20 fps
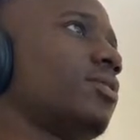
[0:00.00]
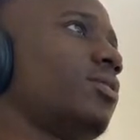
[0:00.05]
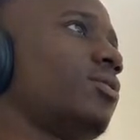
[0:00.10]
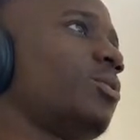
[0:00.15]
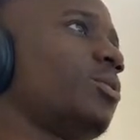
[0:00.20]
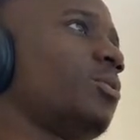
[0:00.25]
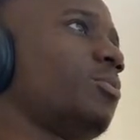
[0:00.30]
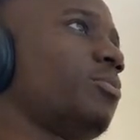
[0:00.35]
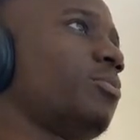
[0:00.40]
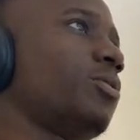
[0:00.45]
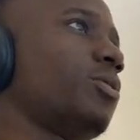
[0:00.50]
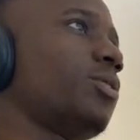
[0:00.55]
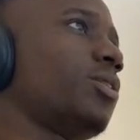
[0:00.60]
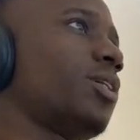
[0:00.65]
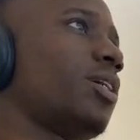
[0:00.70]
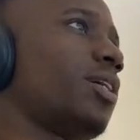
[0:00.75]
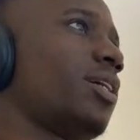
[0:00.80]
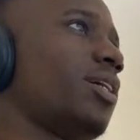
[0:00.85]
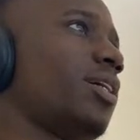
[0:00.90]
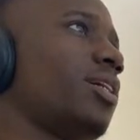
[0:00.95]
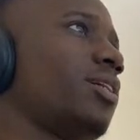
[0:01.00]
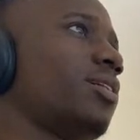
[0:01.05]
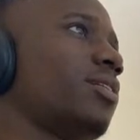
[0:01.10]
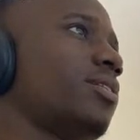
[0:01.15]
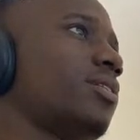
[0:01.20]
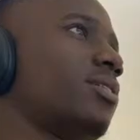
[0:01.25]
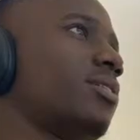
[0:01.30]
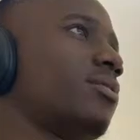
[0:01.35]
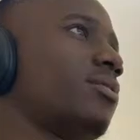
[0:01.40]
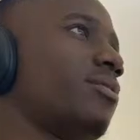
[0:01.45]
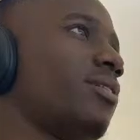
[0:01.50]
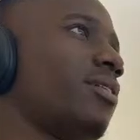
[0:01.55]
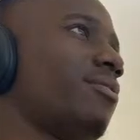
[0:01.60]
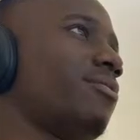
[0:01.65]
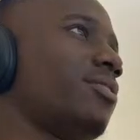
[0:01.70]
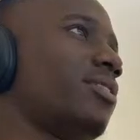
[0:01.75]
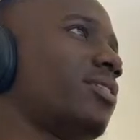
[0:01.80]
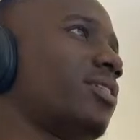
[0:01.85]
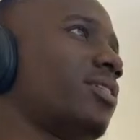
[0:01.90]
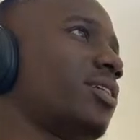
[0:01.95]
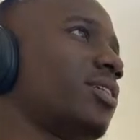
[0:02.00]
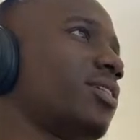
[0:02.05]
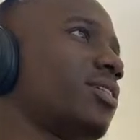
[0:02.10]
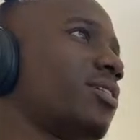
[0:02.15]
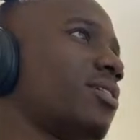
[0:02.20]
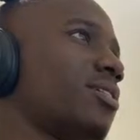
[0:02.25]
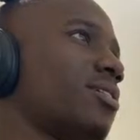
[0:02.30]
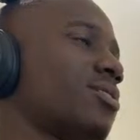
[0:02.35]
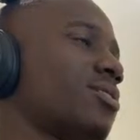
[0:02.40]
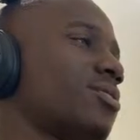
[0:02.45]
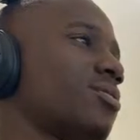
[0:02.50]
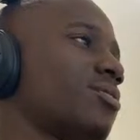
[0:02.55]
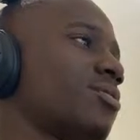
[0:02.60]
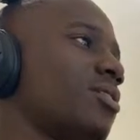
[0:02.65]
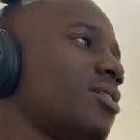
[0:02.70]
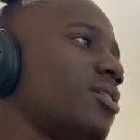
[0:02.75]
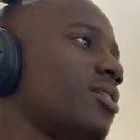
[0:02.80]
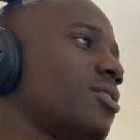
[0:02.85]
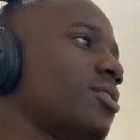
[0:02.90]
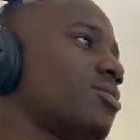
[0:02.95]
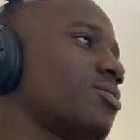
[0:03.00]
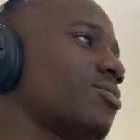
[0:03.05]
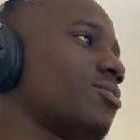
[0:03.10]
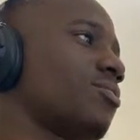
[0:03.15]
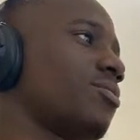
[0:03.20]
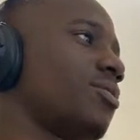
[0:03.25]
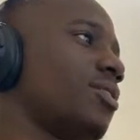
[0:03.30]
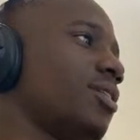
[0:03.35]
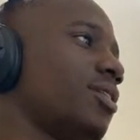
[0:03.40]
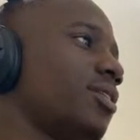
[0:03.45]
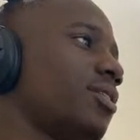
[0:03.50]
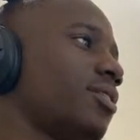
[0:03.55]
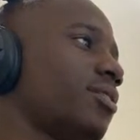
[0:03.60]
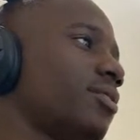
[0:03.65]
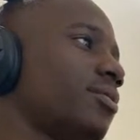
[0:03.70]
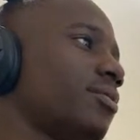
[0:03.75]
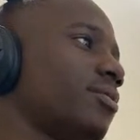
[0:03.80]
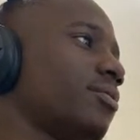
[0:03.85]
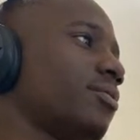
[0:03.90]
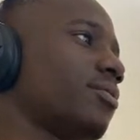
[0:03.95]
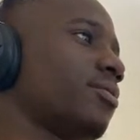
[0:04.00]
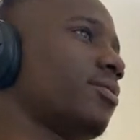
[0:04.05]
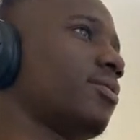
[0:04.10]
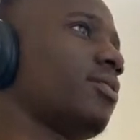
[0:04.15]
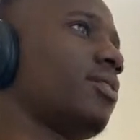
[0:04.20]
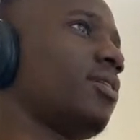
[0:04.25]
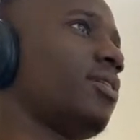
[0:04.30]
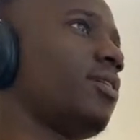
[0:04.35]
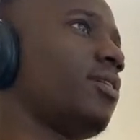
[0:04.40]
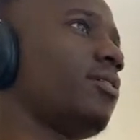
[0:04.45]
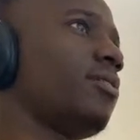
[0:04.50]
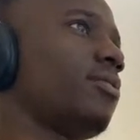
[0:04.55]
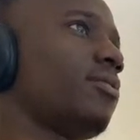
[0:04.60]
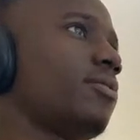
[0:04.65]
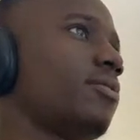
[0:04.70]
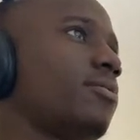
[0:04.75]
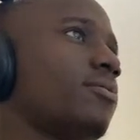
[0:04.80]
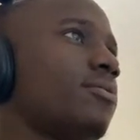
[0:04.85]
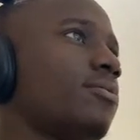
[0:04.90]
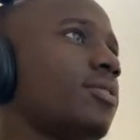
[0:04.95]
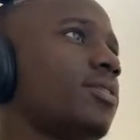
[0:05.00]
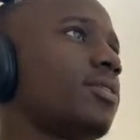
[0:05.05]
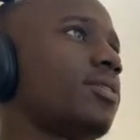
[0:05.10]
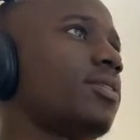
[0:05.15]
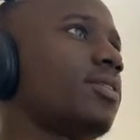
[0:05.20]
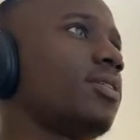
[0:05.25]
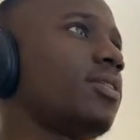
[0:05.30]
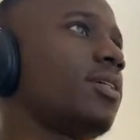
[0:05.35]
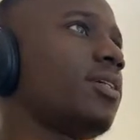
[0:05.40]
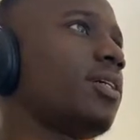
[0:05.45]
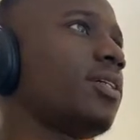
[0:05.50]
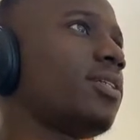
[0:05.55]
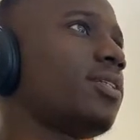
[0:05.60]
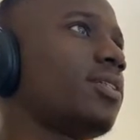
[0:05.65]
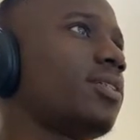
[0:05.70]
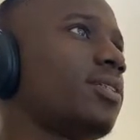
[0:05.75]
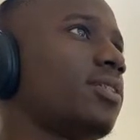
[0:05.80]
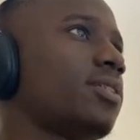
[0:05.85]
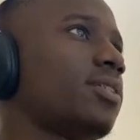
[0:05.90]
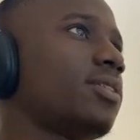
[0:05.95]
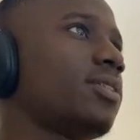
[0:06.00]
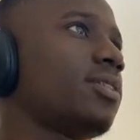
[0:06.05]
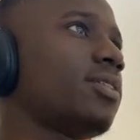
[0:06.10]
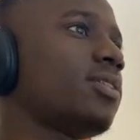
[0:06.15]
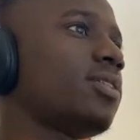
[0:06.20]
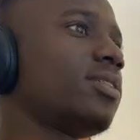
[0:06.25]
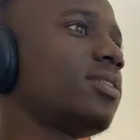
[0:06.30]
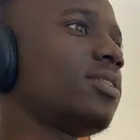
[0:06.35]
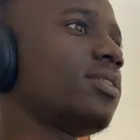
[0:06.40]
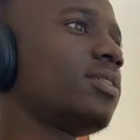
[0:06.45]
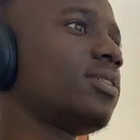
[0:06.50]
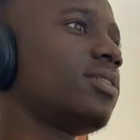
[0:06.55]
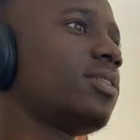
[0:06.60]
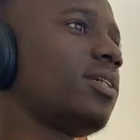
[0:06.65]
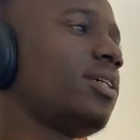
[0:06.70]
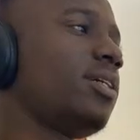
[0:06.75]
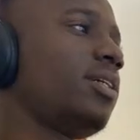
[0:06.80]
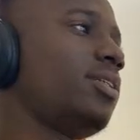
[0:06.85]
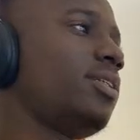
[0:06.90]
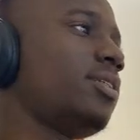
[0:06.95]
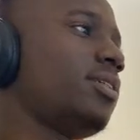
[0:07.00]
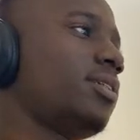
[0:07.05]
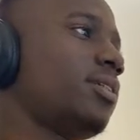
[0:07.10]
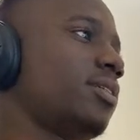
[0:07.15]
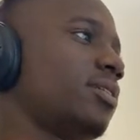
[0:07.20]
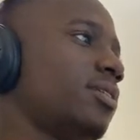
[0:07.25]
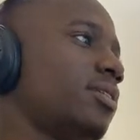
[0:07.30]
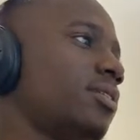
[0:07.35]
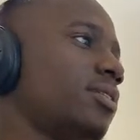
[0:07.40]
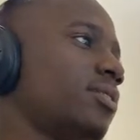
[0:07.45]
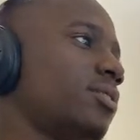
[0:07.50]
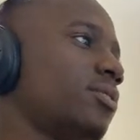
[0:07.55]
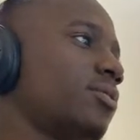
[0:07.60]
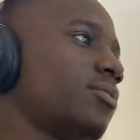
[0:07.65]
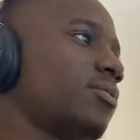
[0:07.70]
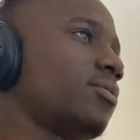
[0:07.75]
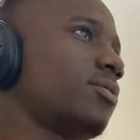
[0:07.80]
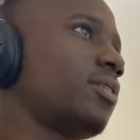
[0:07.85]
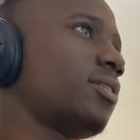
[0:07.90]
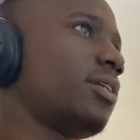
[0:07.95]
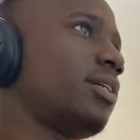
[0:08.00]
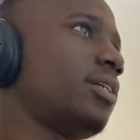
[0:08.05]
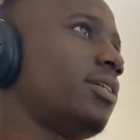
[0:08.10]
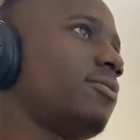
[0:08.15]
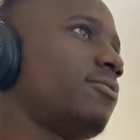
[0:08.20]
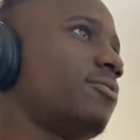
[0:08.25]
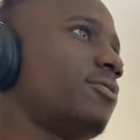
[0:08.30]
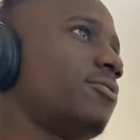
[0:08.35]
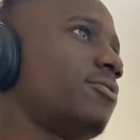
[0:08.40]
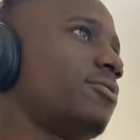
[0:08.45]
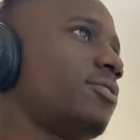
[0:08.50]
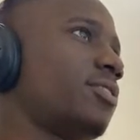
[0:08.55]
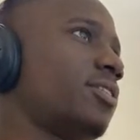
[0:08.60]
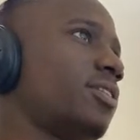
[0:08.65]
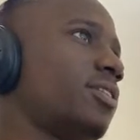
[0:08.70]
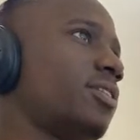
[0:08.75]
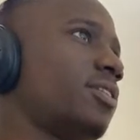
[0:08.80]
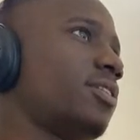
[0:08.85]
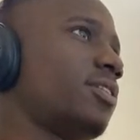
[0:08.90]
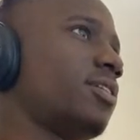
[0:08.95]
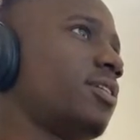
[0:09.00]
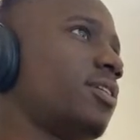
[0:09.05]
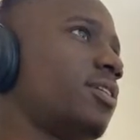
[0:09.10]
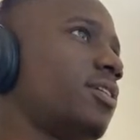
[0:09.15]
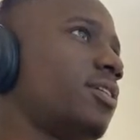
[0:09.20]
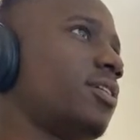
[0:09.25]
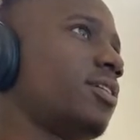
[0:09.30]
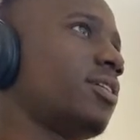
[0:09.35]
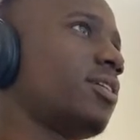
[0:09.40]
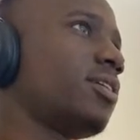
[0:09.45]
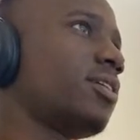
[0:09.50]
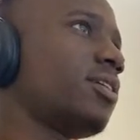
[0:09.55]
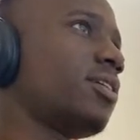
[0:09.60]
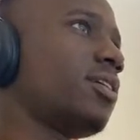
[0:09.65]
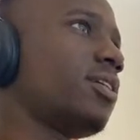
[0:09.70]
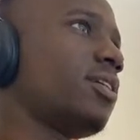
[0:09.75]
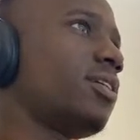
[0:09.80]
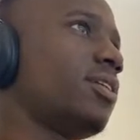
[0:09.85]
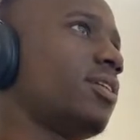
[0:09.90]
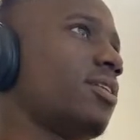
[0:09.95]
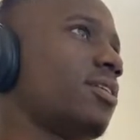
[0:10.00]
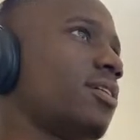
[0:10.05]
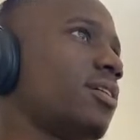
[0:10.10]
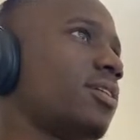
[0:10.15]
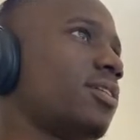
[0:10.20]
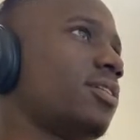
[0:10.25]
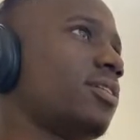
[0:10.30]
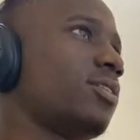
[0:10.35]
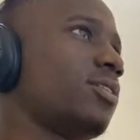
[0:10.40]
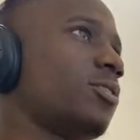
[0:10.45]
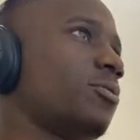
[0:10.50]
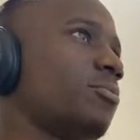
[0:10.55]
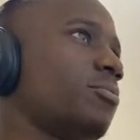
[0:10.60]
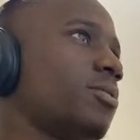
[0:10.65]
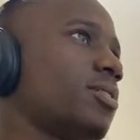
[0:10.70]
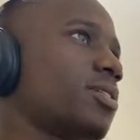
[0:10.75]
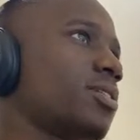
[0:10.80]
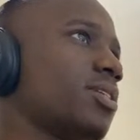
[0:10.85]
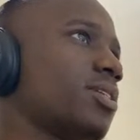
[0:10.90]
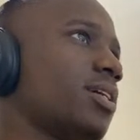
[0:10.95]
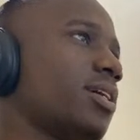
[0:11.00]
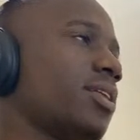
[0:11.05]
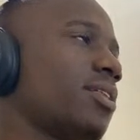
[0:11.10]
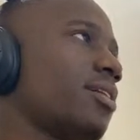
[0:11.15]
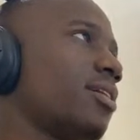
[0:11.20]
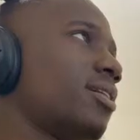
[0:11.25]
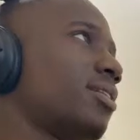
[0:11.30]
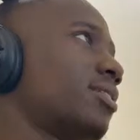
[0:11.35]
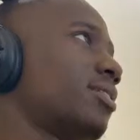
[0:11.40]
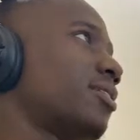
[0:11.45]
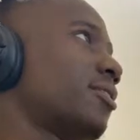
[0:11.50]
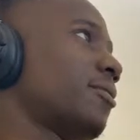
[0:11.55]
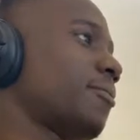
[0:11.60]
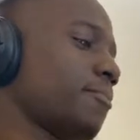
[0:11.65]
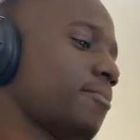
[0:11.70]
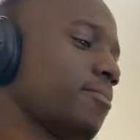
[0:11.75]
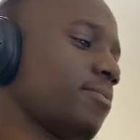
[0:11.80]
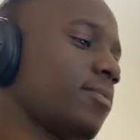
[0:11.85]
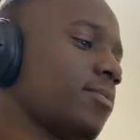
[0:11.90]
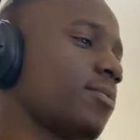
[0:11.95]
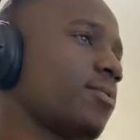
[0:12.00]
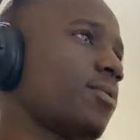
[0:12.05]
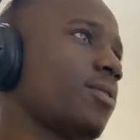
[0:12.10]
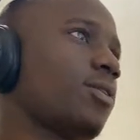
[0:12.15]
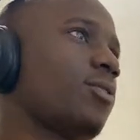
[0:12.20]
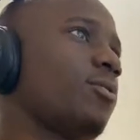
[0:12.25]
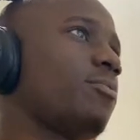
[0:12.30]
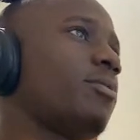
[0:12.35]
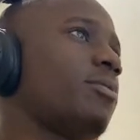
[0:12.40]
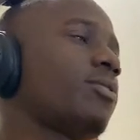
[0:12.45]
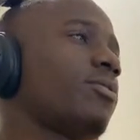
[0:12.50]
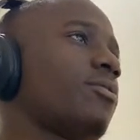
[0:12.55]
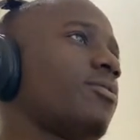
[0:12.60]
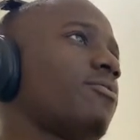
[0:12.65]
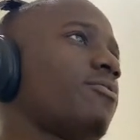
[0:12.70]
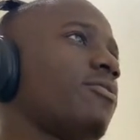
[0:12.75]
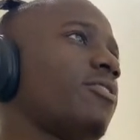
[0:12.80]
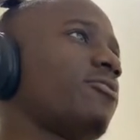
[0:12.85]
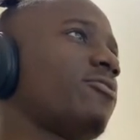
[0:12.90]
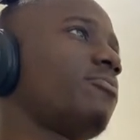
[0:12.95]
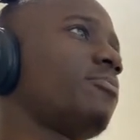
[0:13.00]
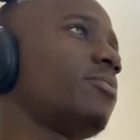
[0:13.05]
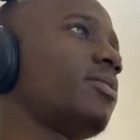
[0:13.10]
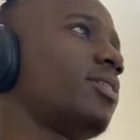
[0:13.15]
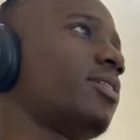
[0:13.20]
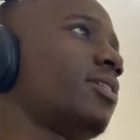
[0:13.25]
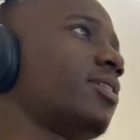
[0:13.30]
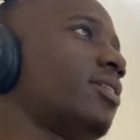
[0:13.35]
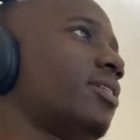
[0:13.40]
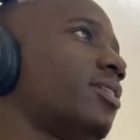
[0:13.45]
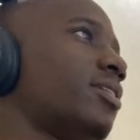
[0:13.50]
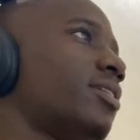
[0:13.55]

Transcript: So we push higher. We haven't touched this zone yet. We're still at 8. So 815, 830 opens like that. Let me go back to 5 minute.